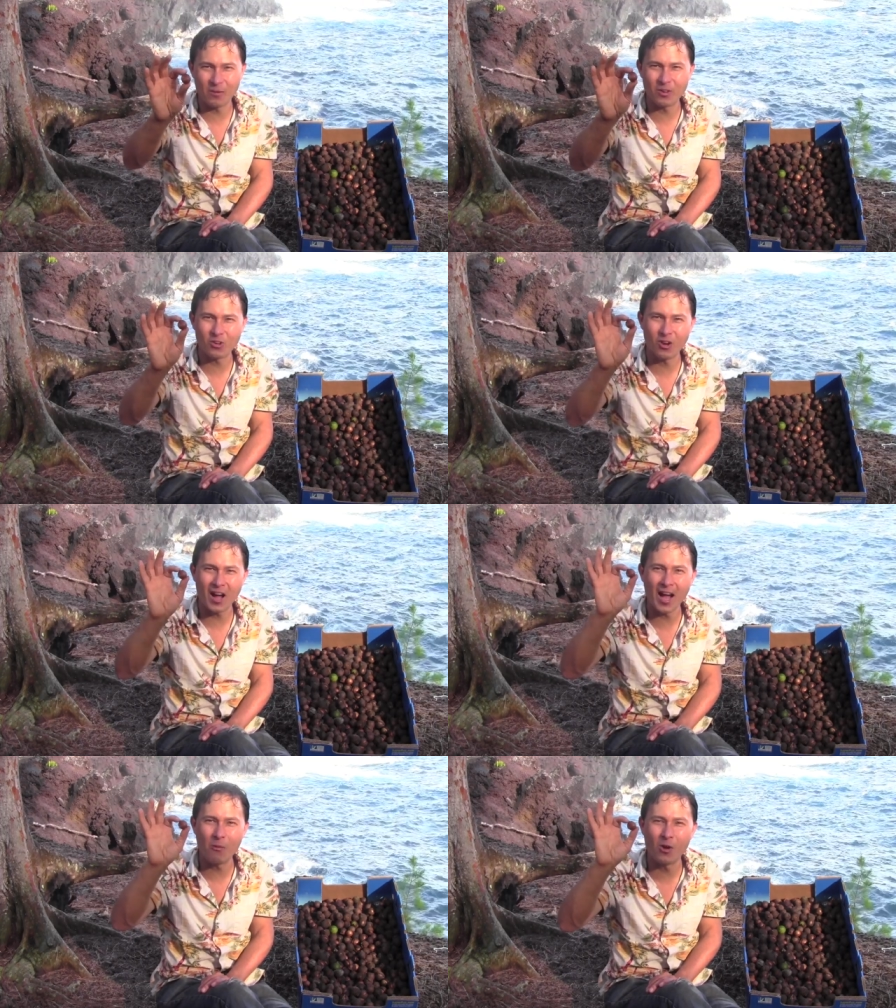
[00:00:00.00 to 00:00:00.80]
for me so
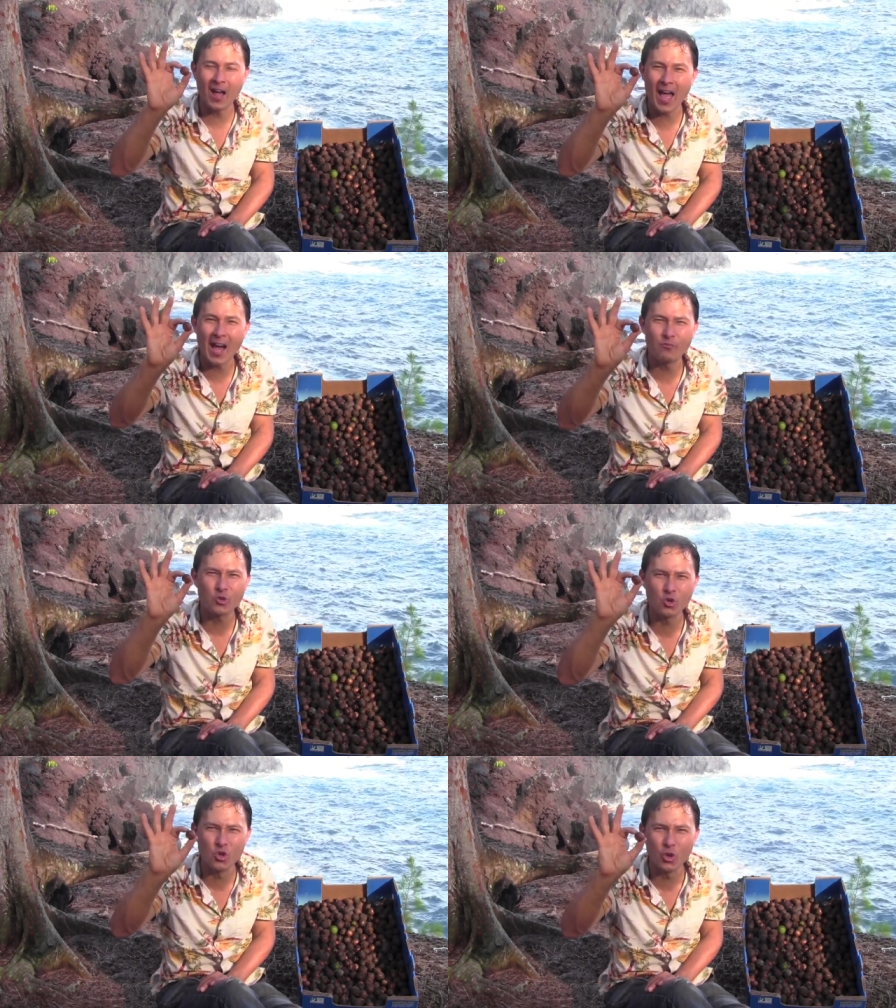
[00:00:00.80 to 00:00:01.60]
I will have
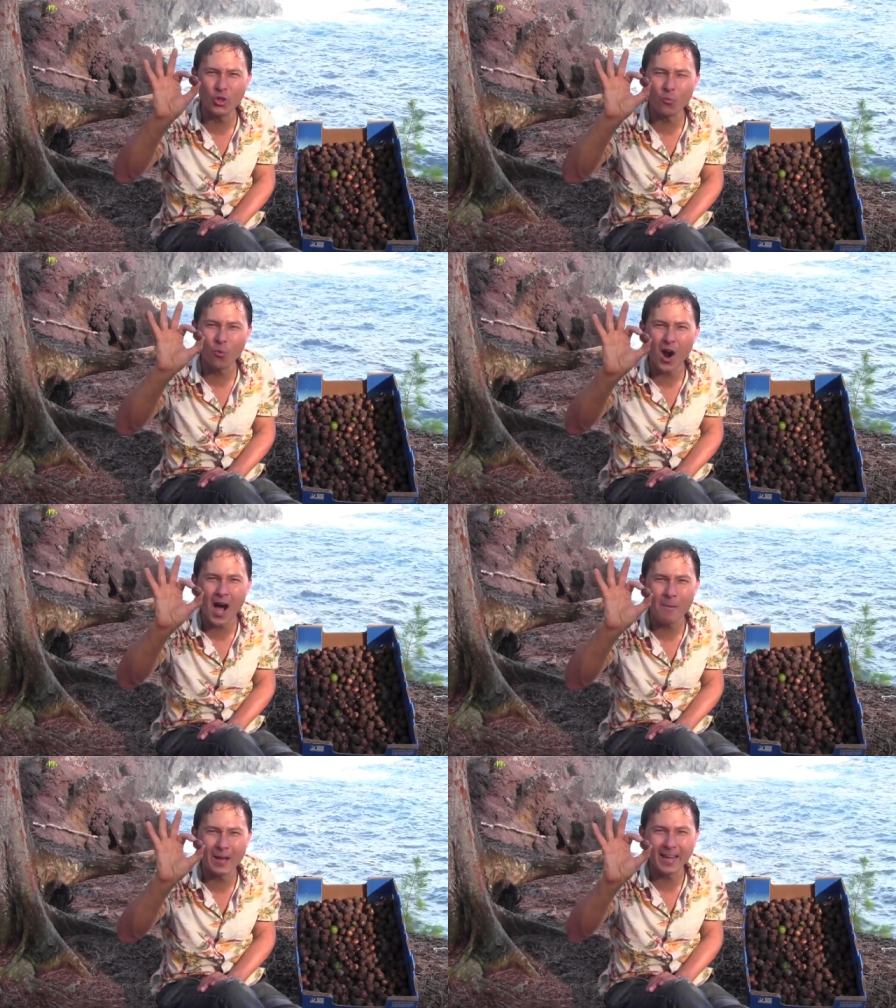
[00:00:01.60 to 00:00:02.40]
truly
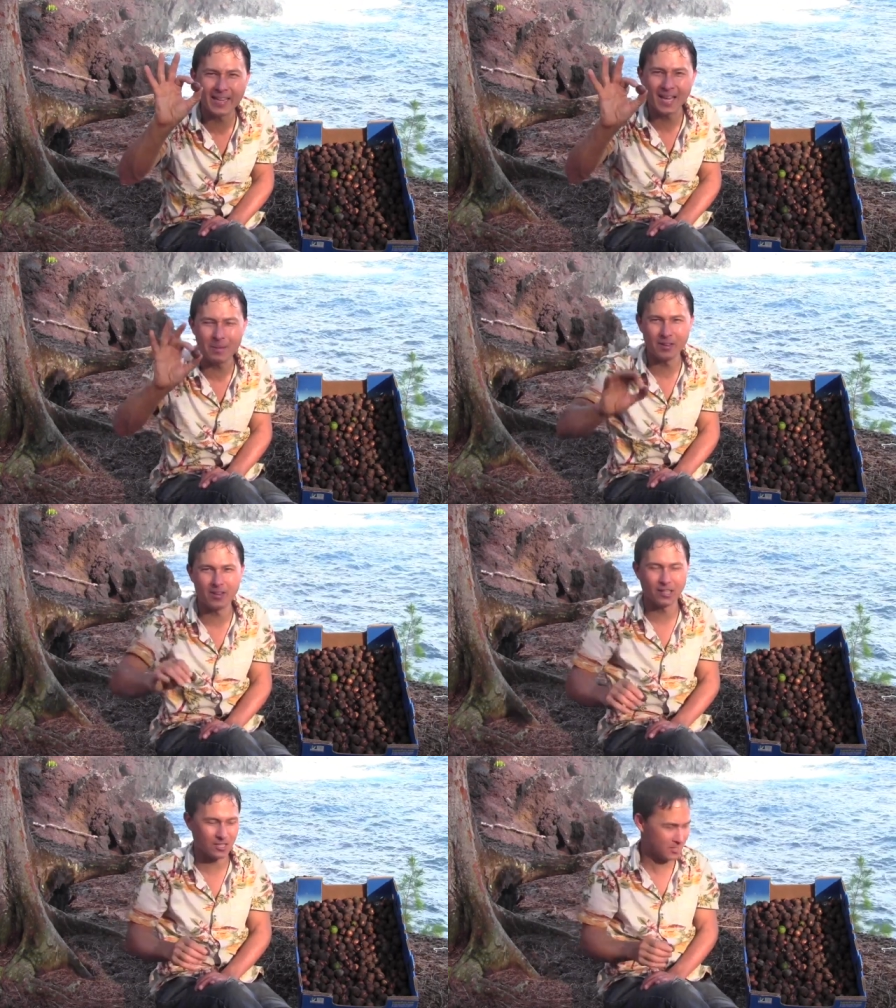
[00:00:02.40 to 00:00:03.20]
raw
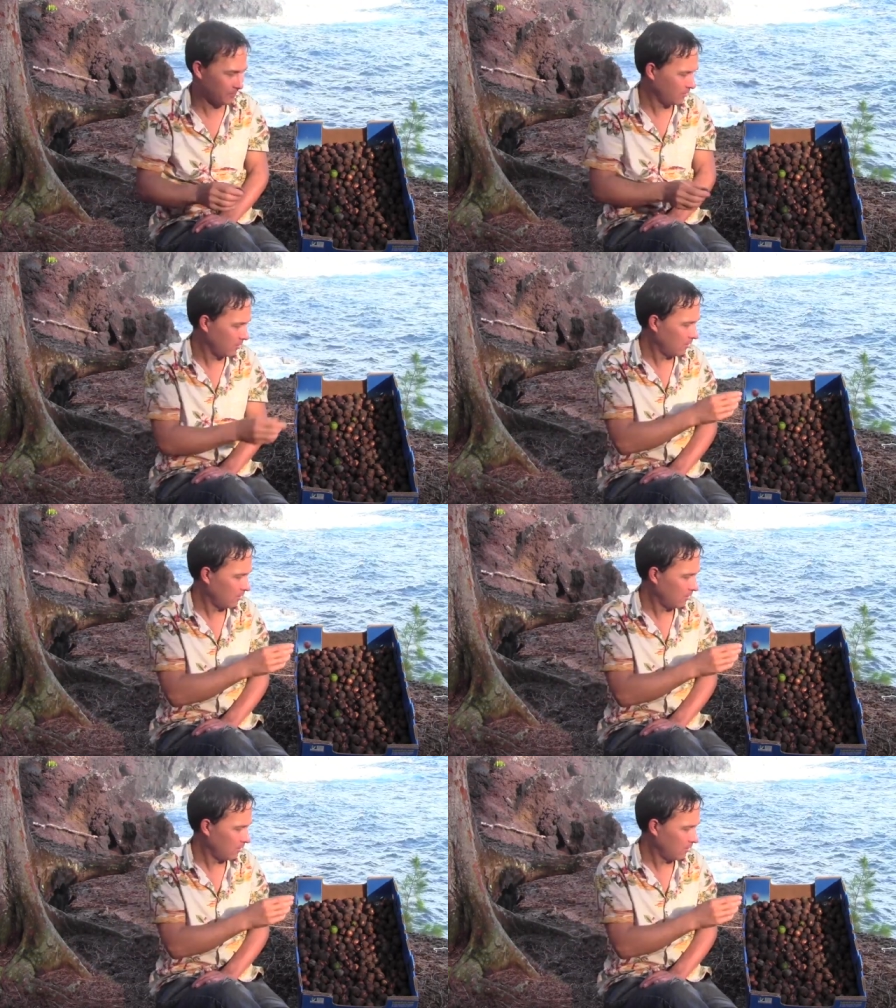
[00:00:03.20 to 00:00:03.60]
macadamia nuts.